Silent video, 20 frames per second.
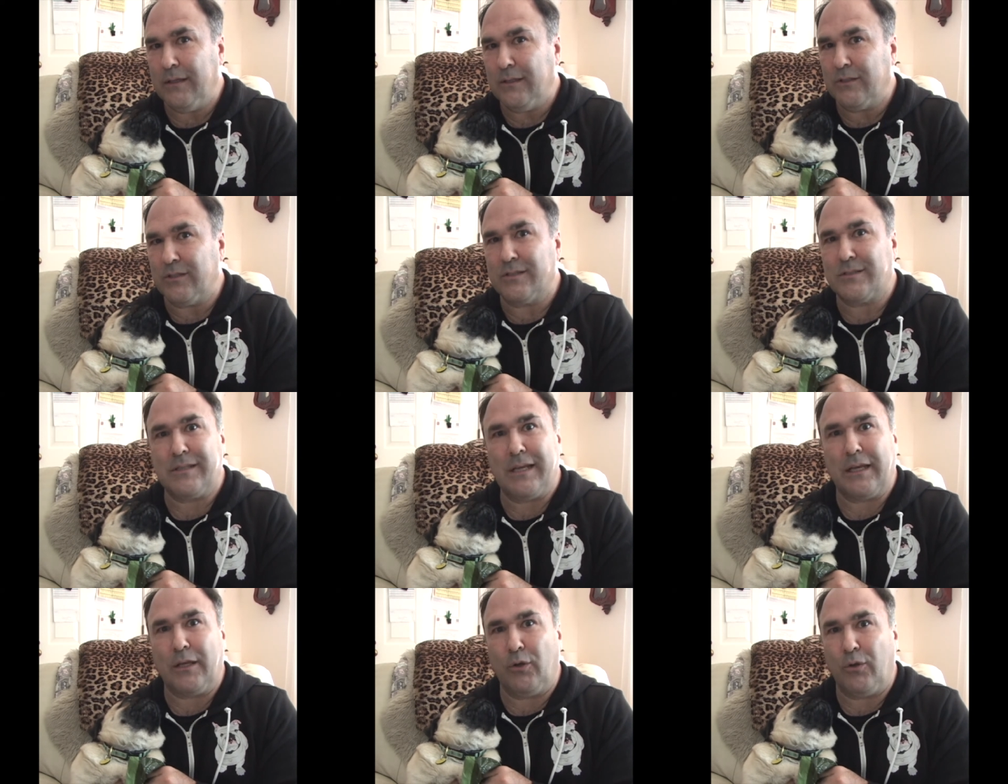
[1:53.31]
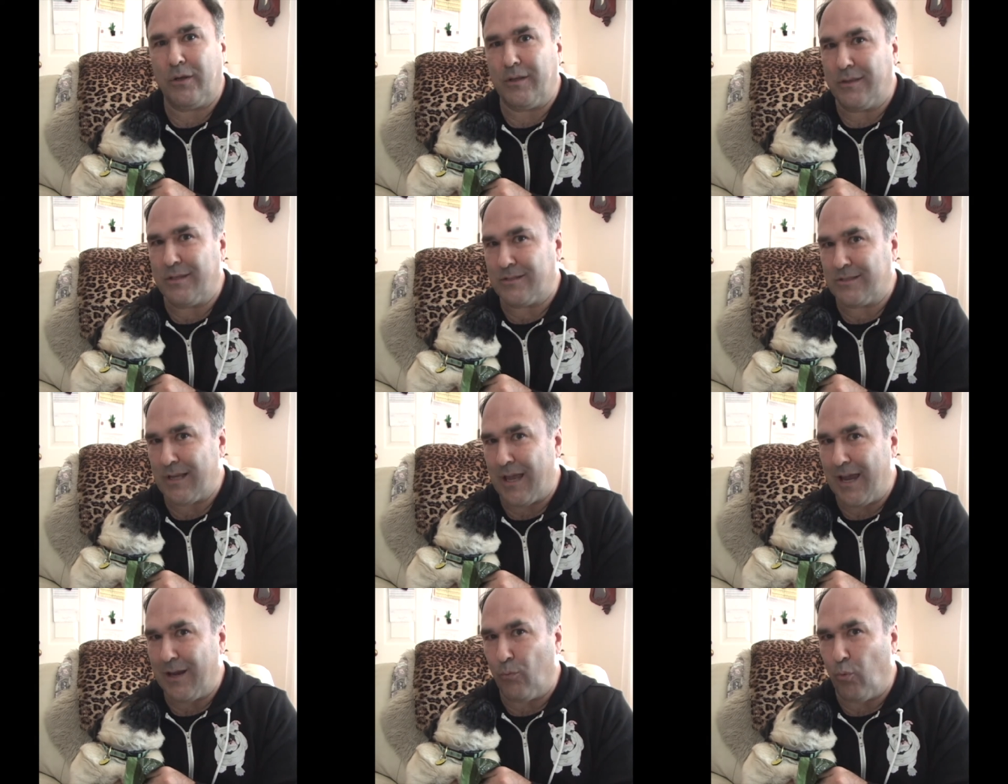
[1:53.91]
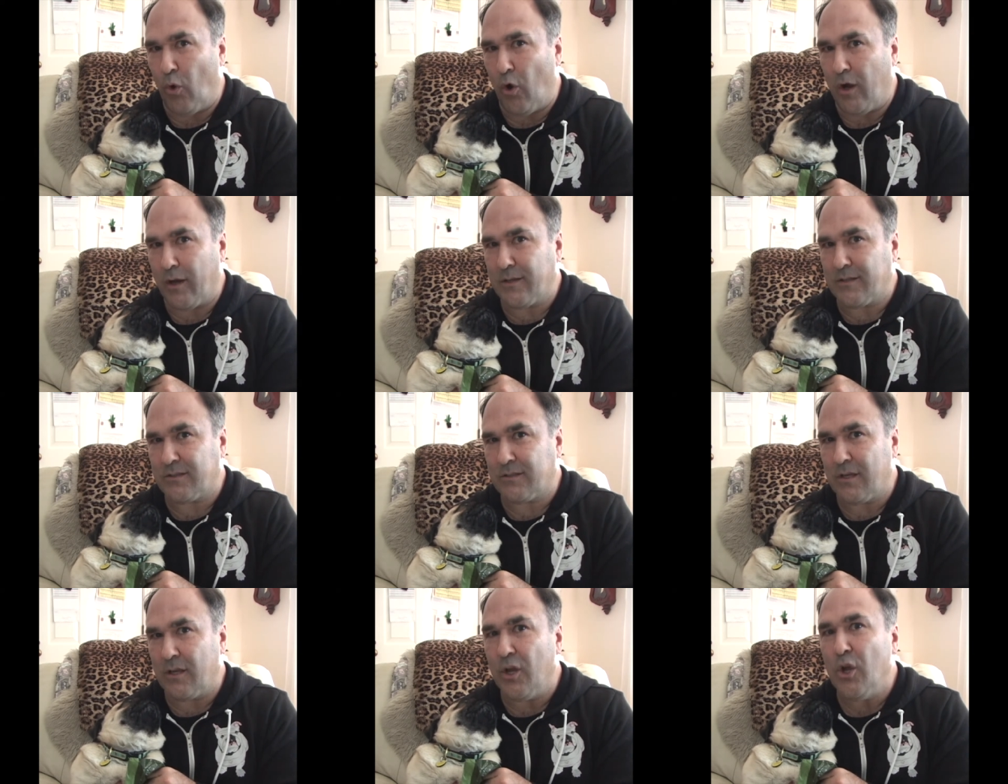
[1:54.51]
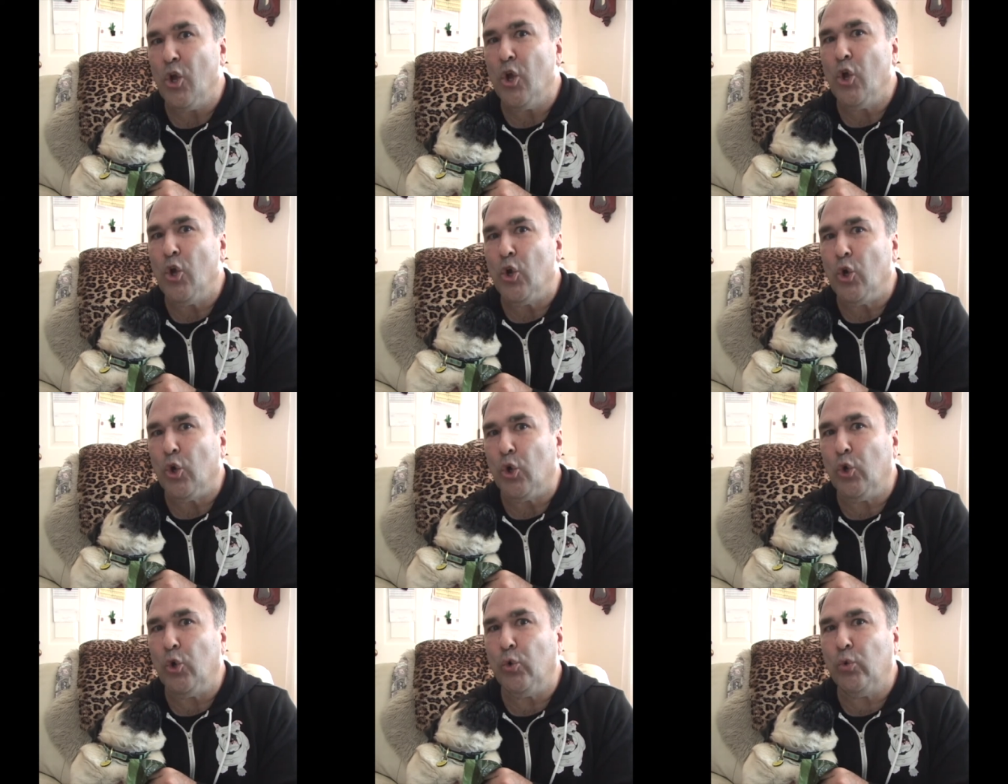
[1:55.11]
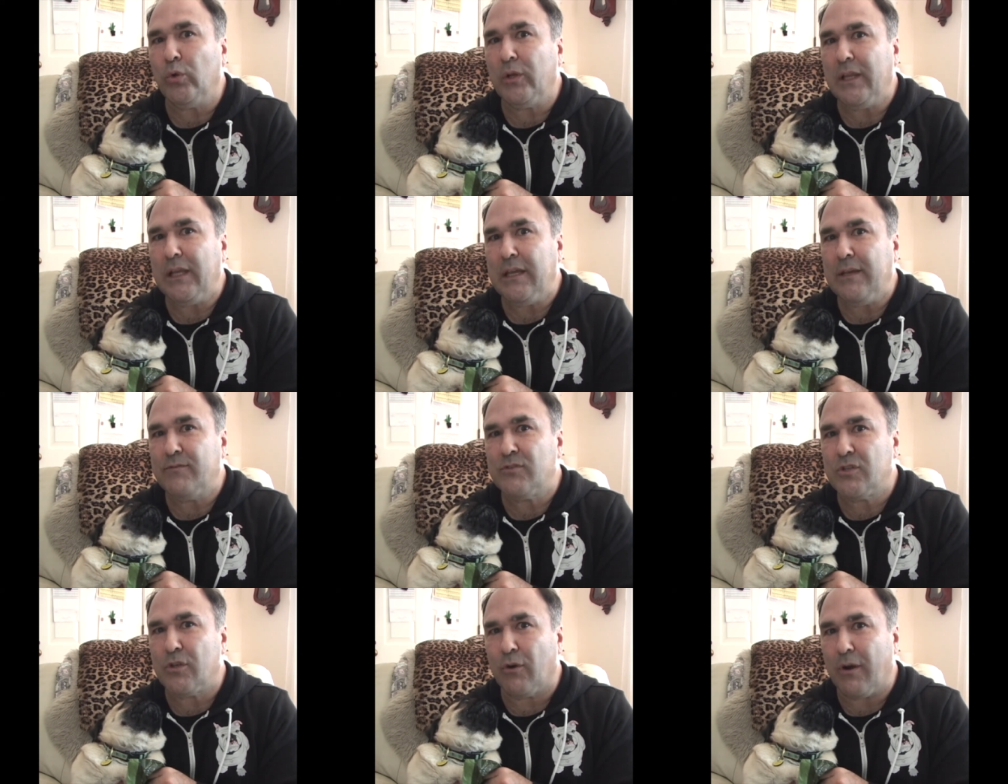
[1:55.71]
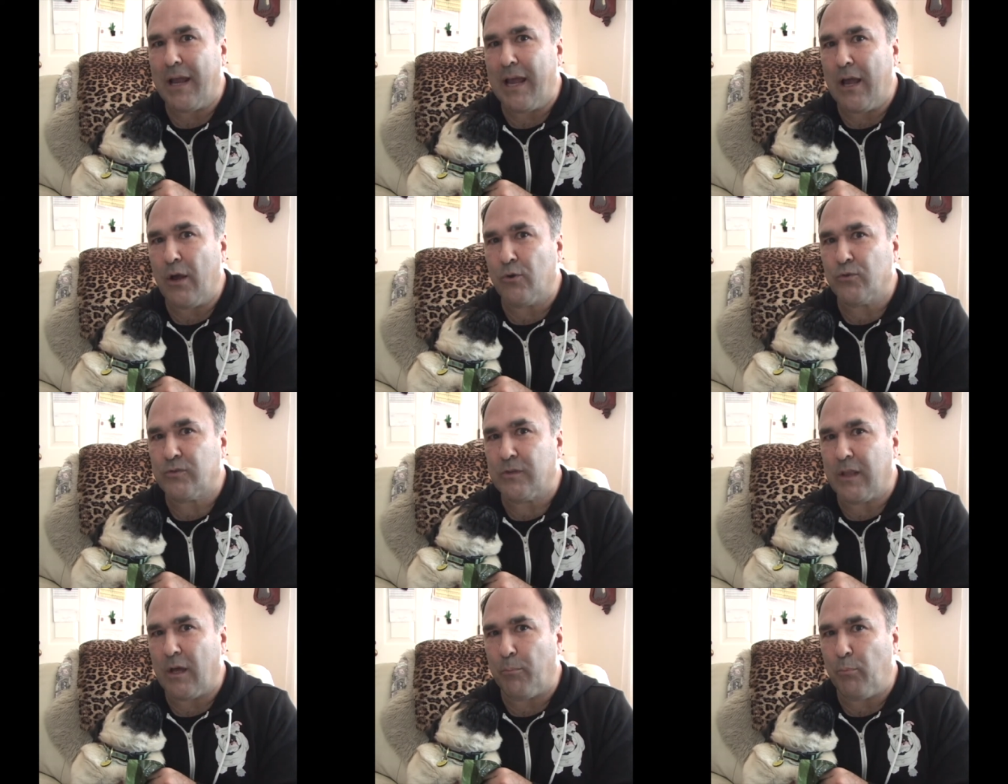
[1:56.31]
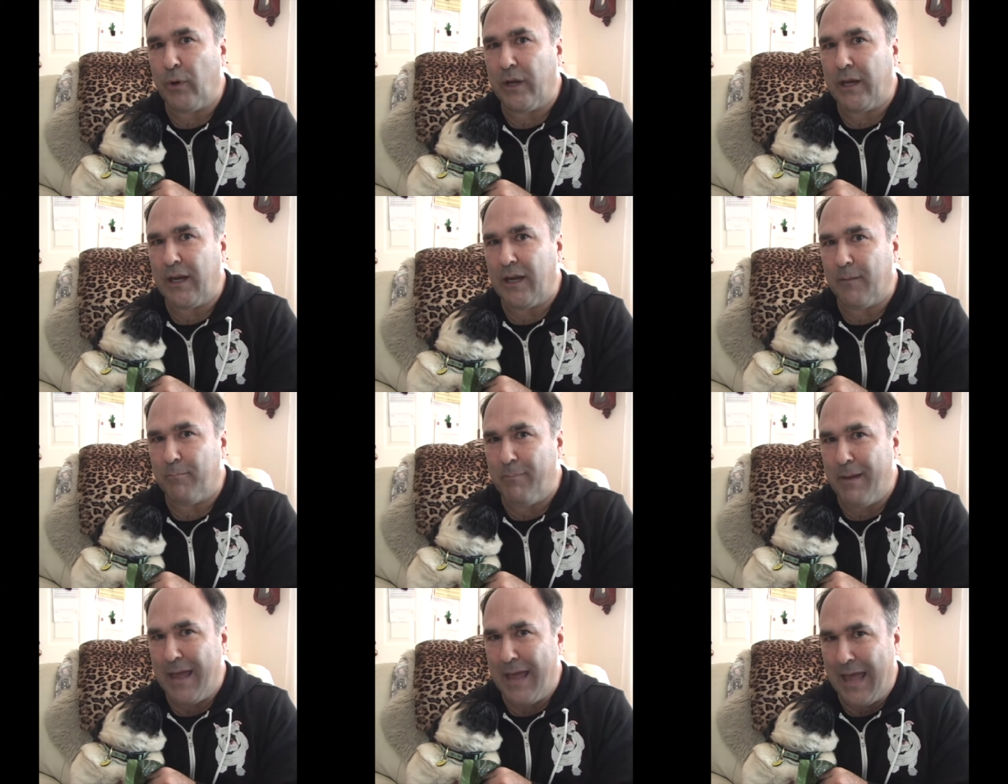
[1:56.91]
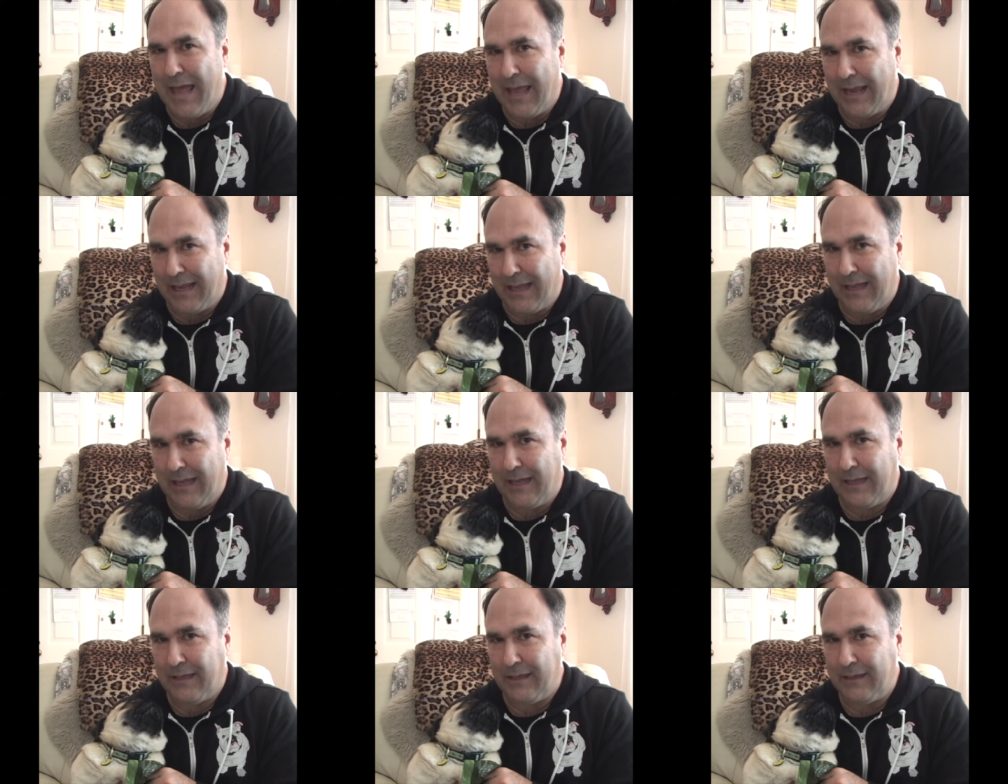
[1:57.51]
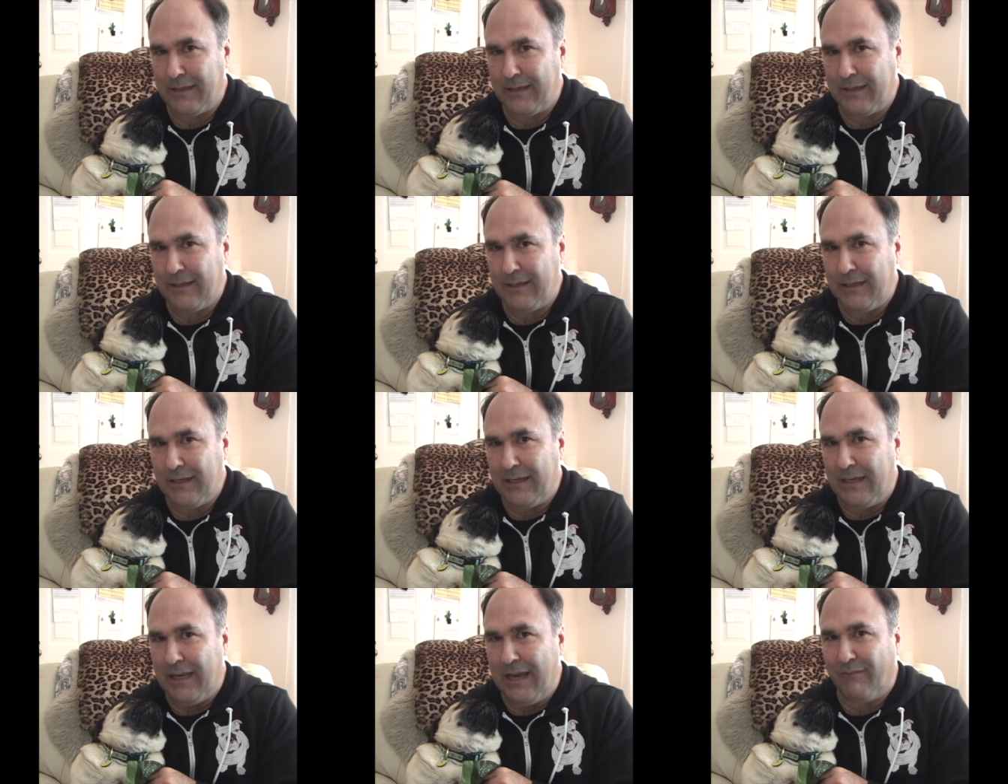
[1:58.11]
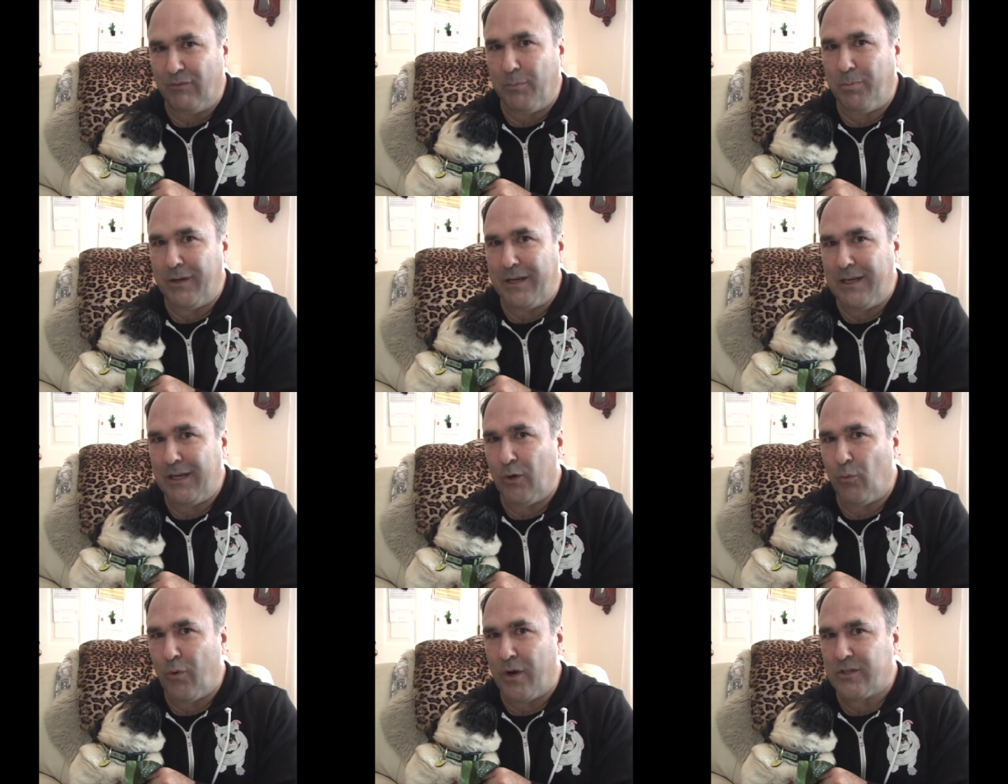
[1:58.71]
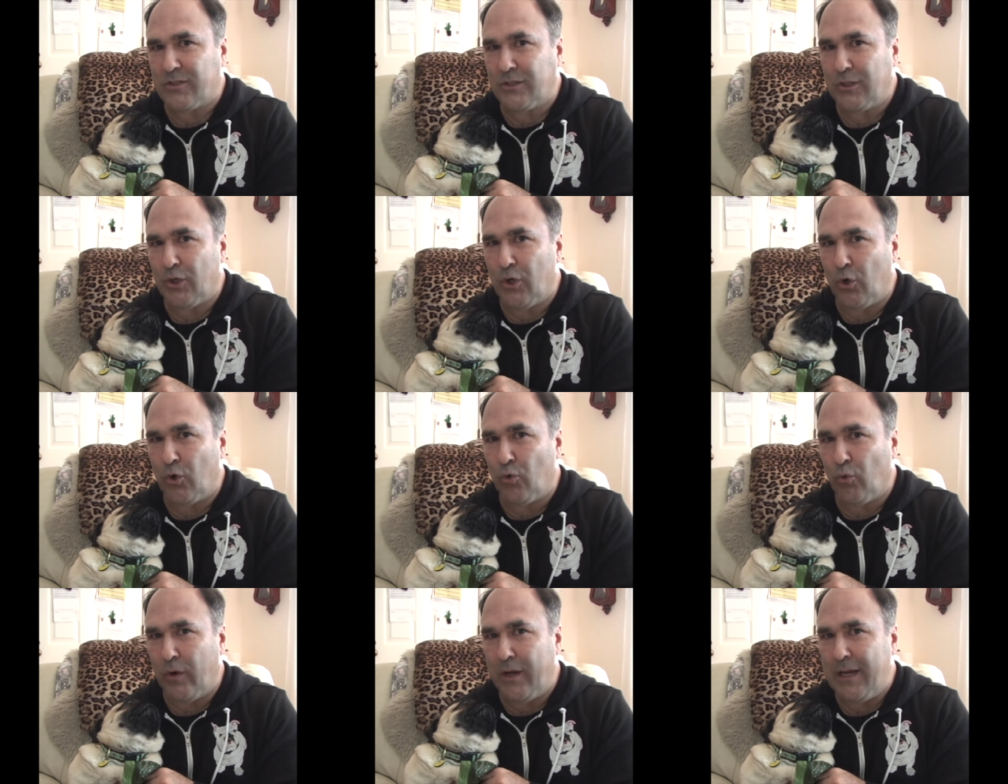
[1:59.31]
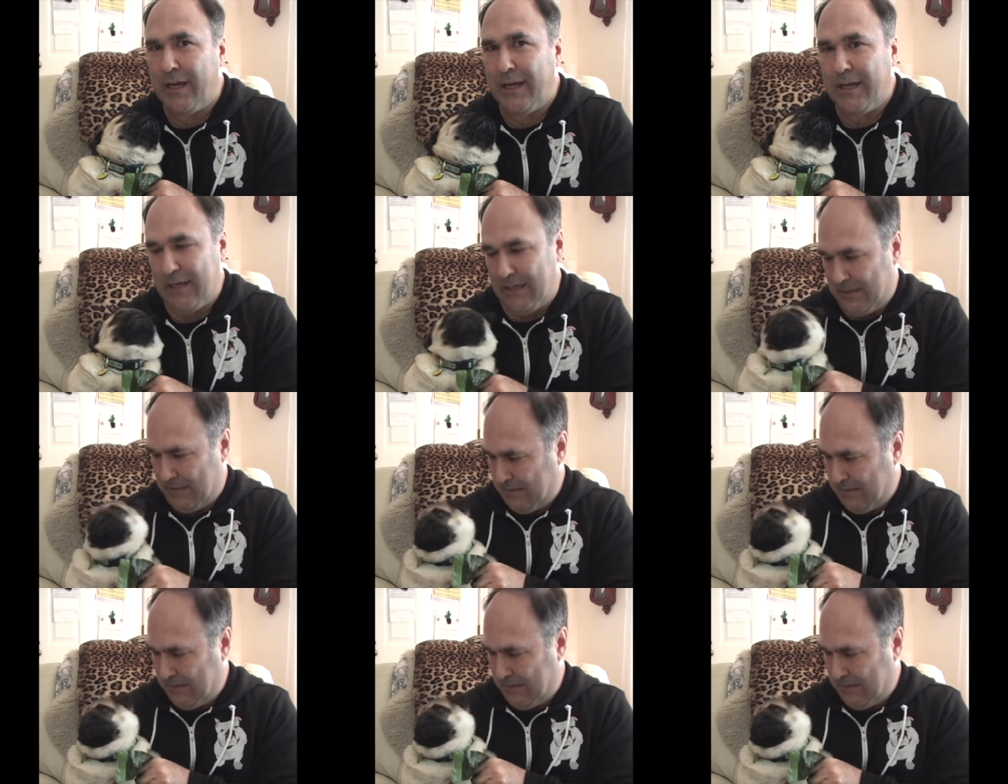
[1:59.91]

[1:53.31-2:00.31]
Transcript: Just take a look at the sidewalks. Who leaves their house without bringing a bag, huh? Everybody here wants to go green,